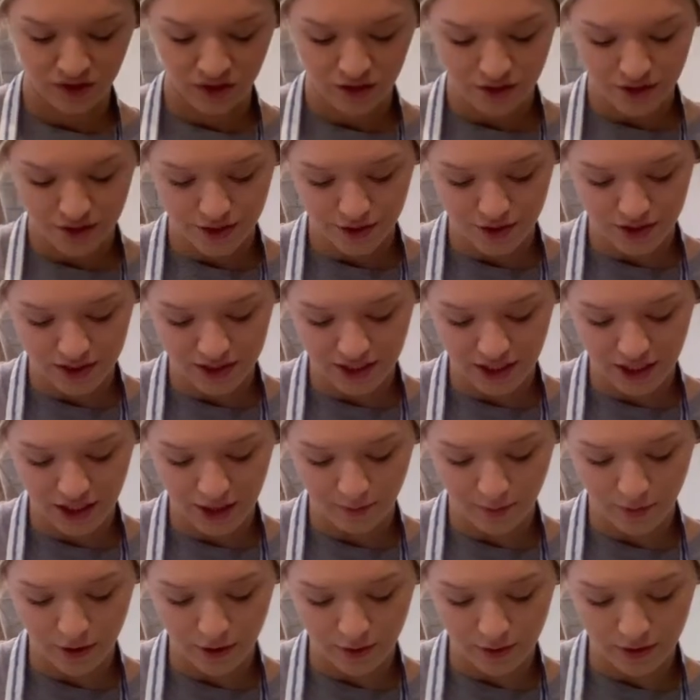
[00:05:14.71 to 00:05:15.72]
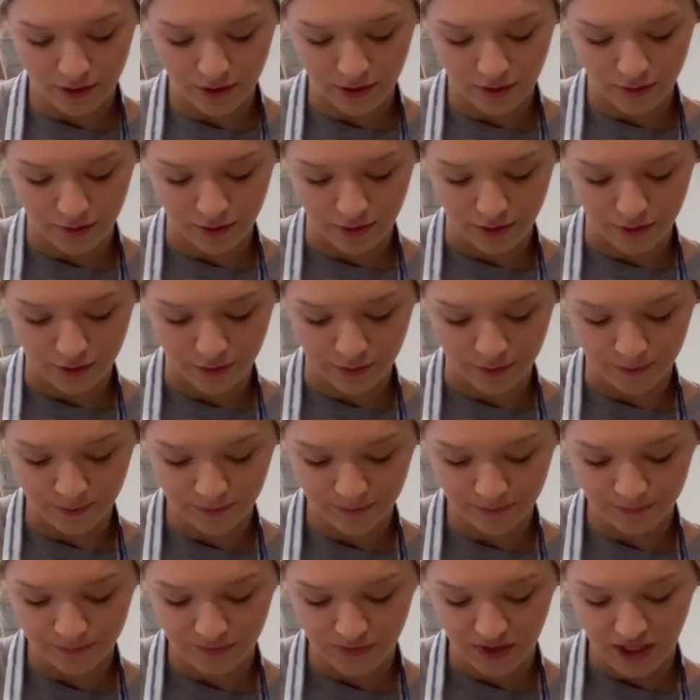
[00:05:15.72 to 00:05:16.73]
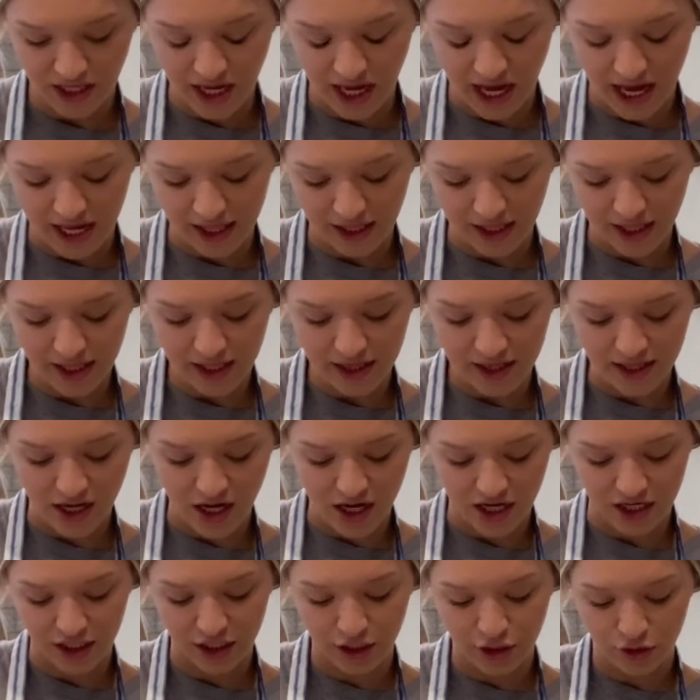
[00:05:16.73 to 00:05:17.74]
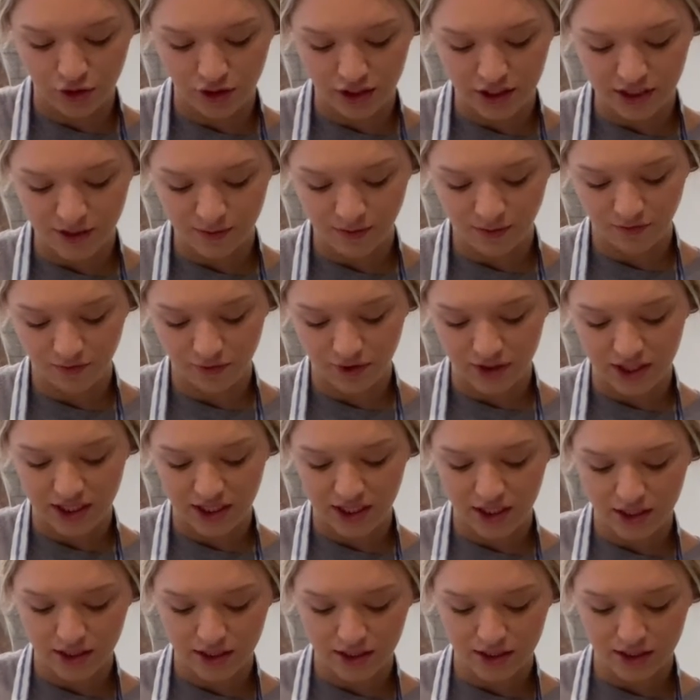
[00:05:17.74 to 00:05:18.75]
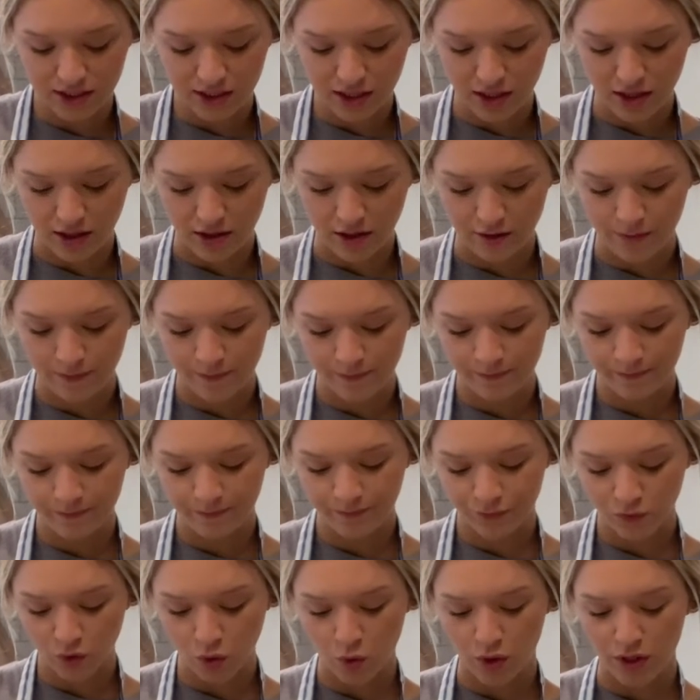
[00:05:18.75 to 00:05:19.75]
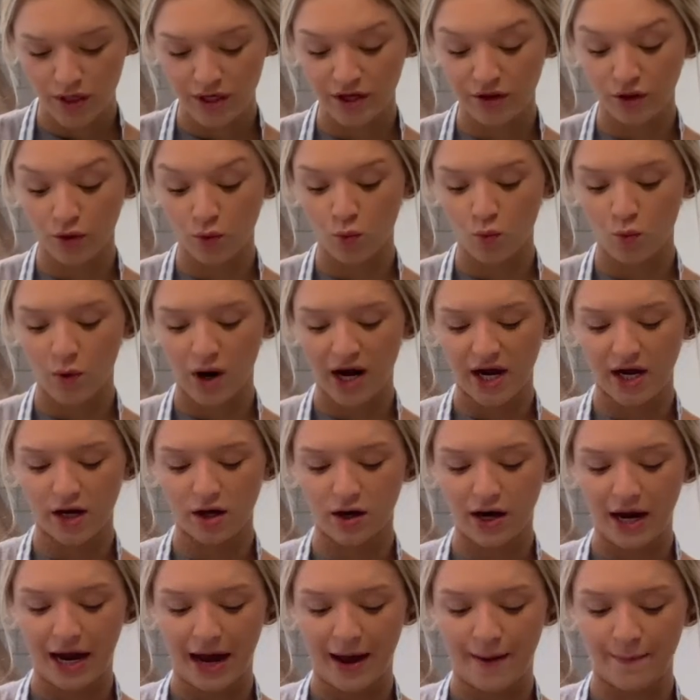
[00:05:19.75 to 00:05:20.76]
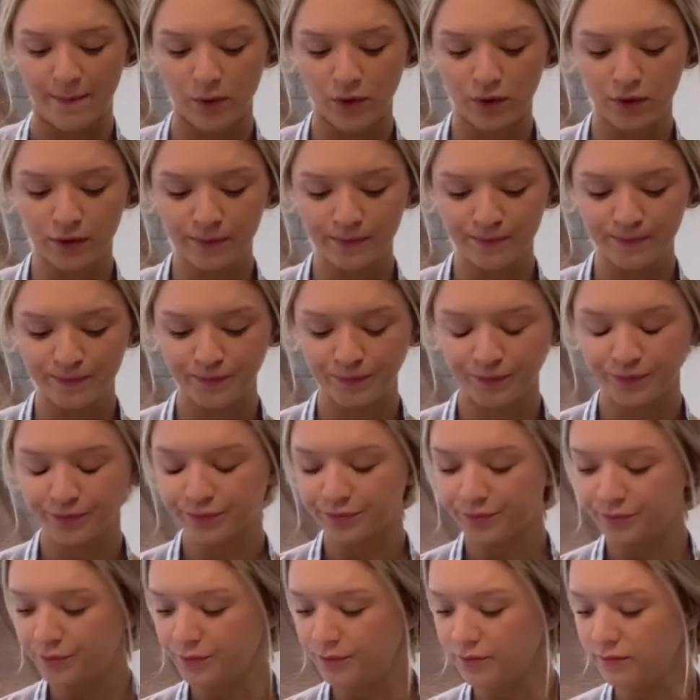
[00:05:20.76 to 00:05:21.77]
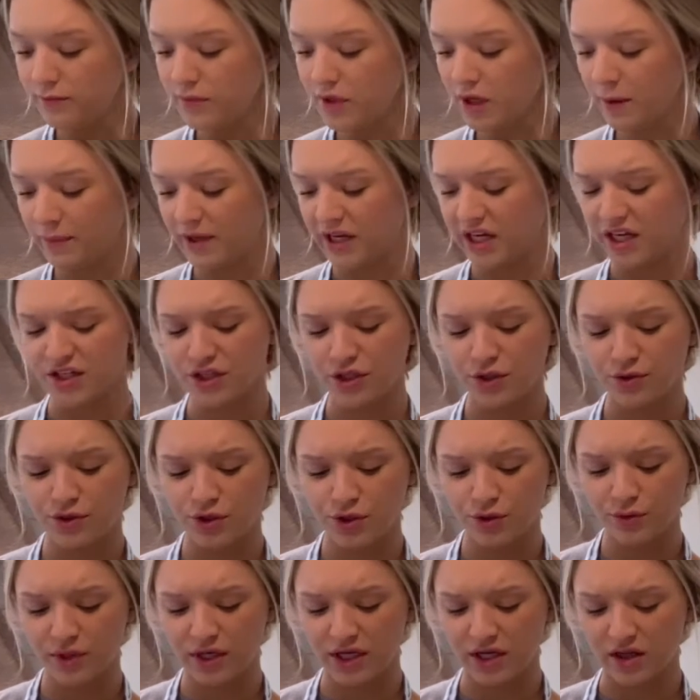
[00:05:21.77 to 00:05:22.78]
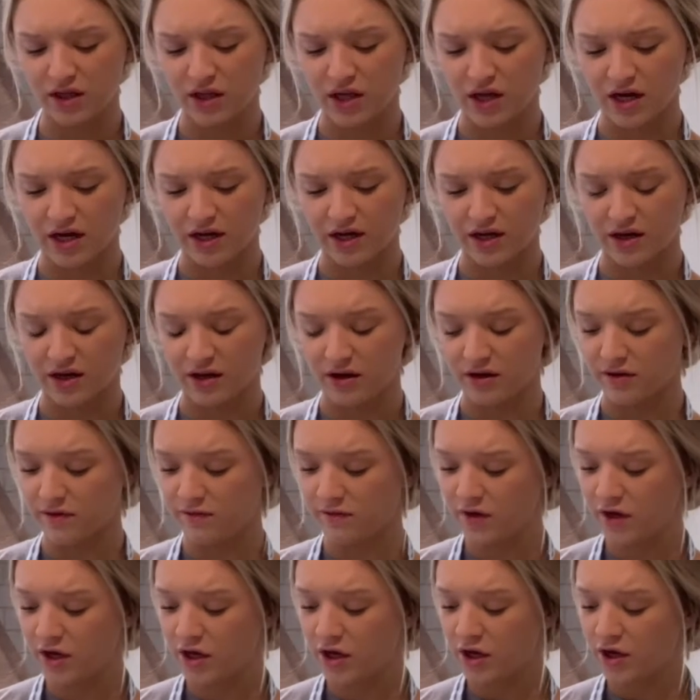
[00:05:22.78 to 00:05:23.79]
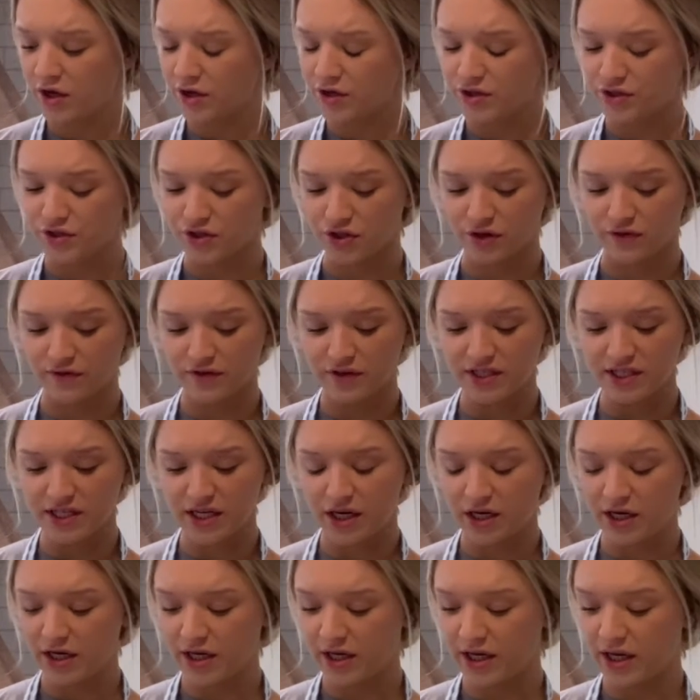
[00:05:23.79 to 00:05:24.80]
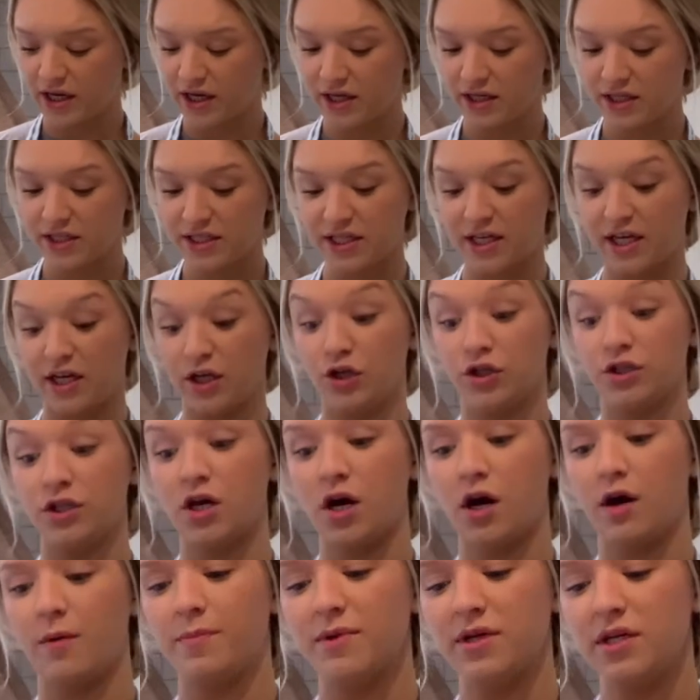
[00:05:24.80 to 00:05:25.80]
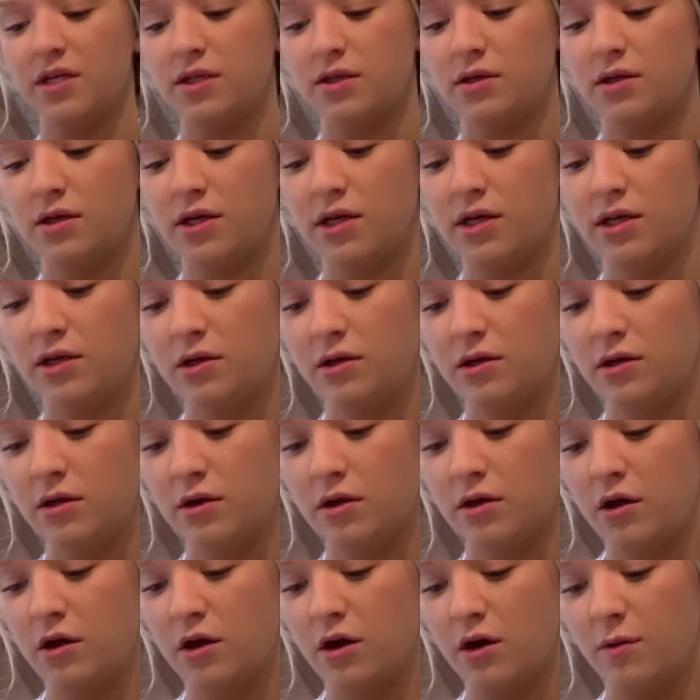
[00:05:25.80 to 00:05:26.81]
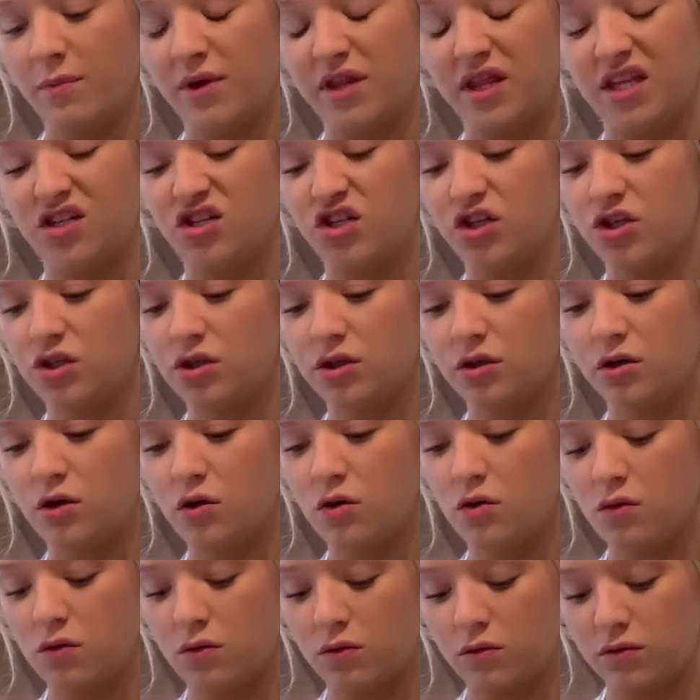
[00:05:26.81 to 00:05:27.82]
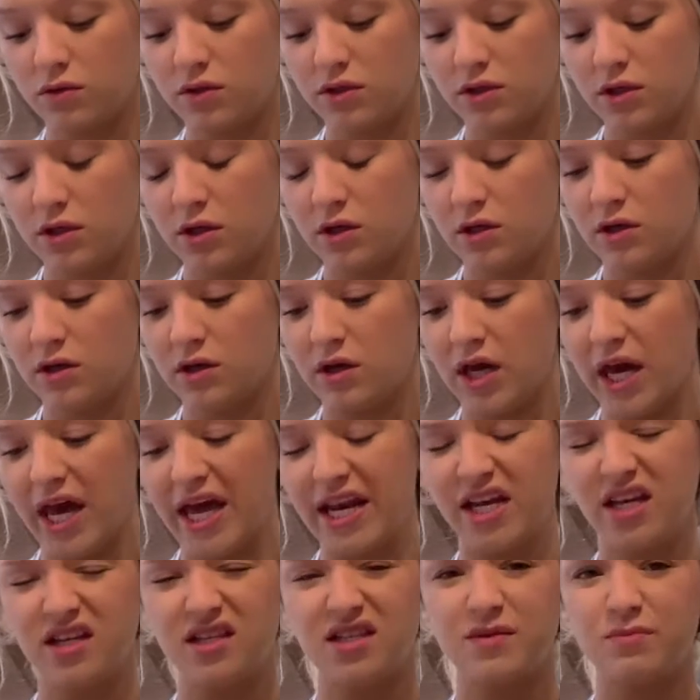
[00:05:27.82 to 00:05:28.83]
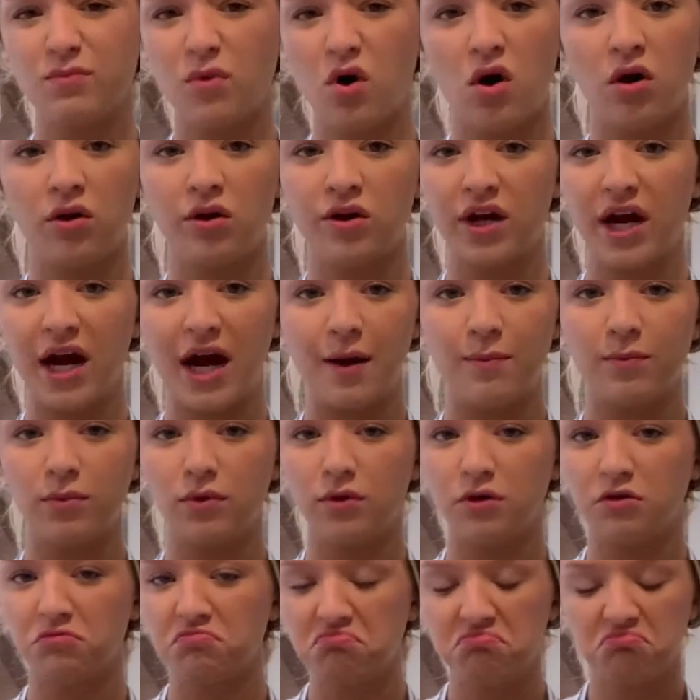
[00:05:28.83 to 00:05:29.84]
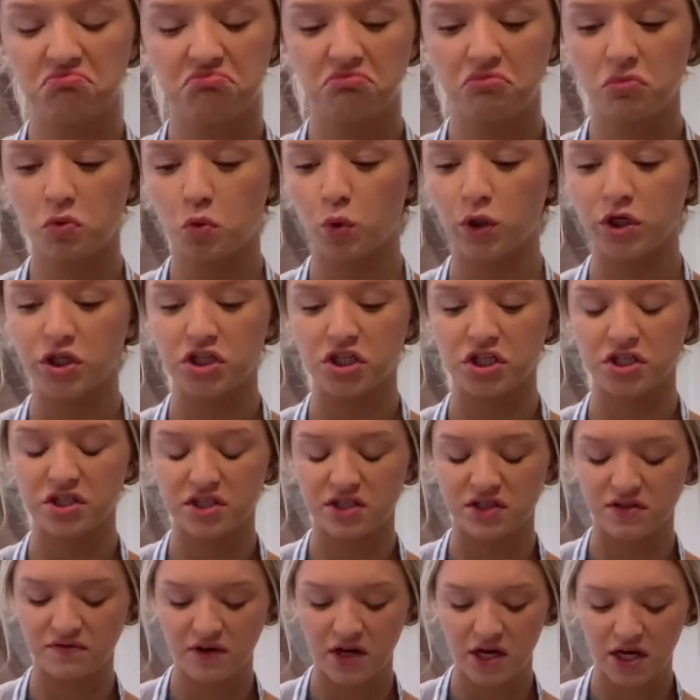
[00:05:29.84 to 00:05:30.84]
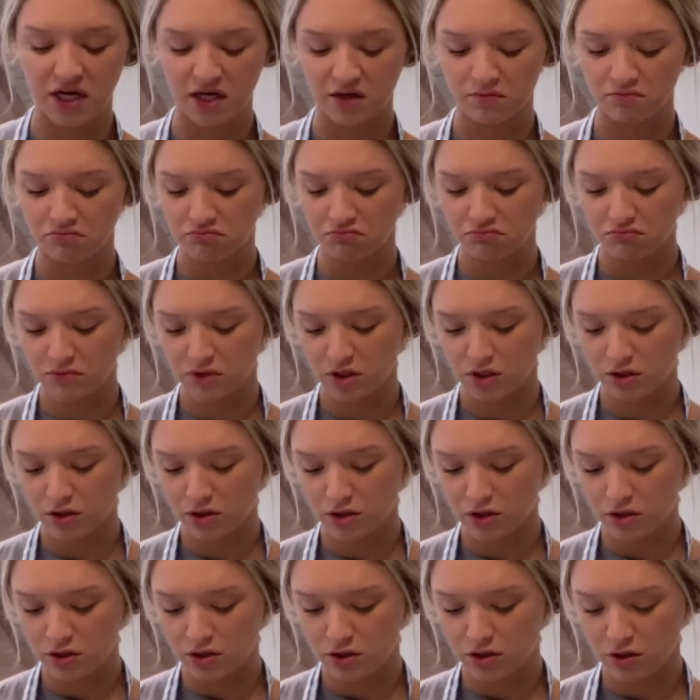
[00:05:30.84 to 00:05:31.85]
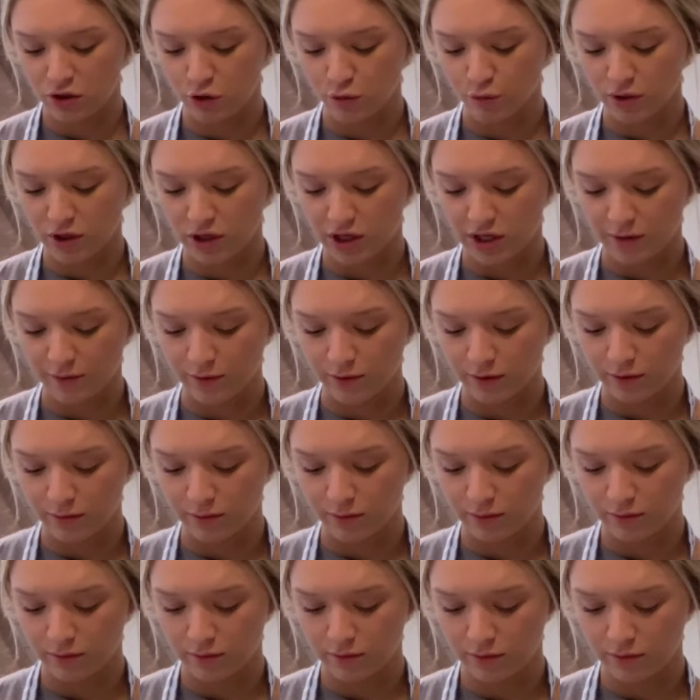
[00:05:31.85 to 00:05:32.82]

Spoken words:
So just keep going through. I like the Honeycrisp for these, or another wider apple, because you do get a lot of surface area to get your toppings on. But the Ginger Gold, any smaller apple work just as fine, no problem.